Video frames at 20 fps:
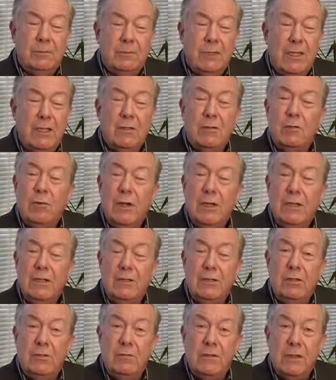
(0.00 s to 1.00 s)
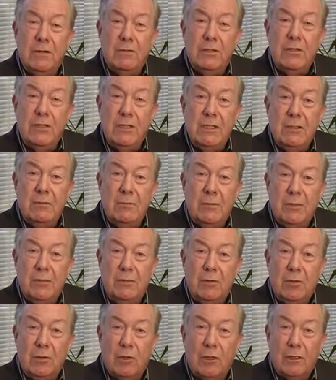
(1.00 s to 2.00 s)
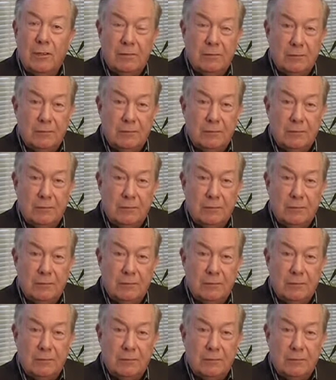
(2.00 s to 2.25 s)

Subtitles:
in a way that you've never seen it before.